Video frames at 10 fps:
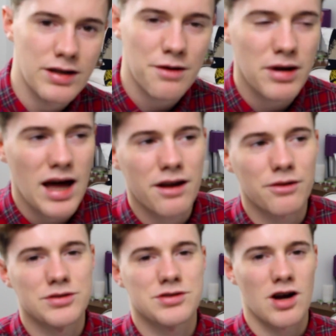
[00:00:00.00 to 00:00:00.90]
You know when
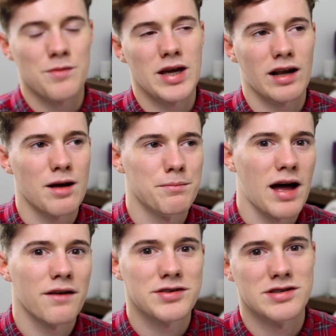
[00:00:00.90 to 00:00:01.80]
adults try and make like
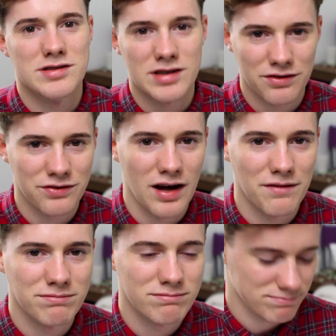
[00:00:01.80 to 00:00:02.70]
maths and stuff fun?